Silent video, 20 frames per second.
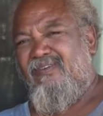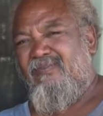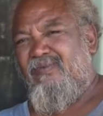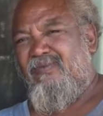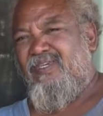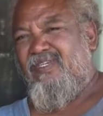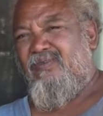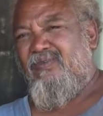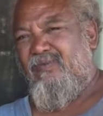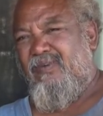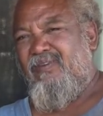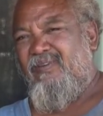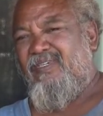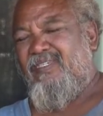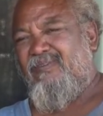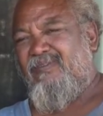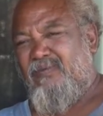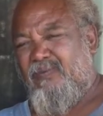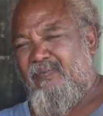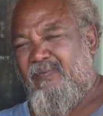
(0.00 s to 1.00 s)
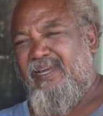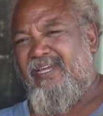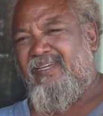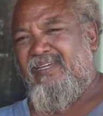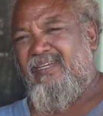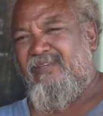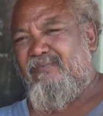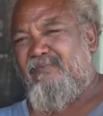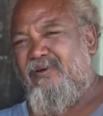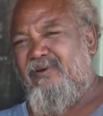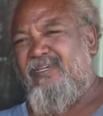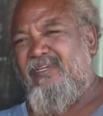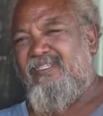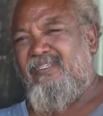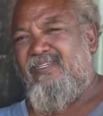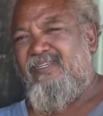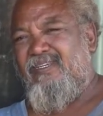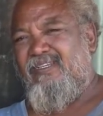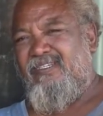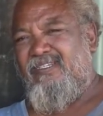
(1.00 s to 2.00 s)
Because when we were spraying that
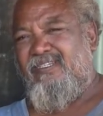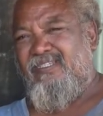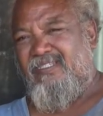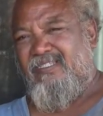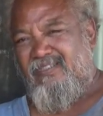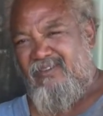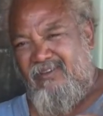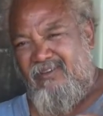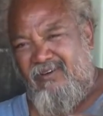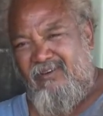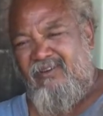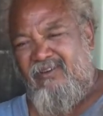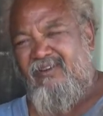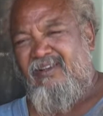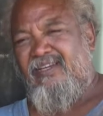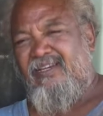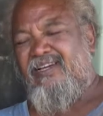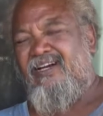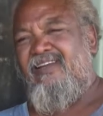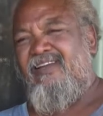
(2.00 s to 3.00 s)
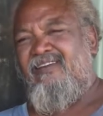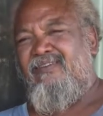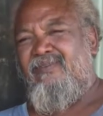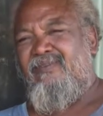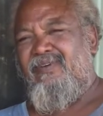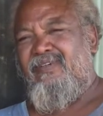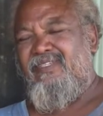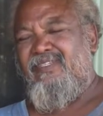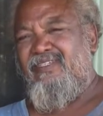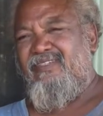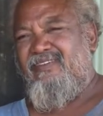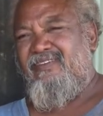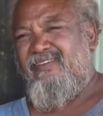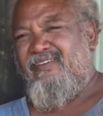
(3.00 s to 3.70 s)
poison, it was just all the colored boys.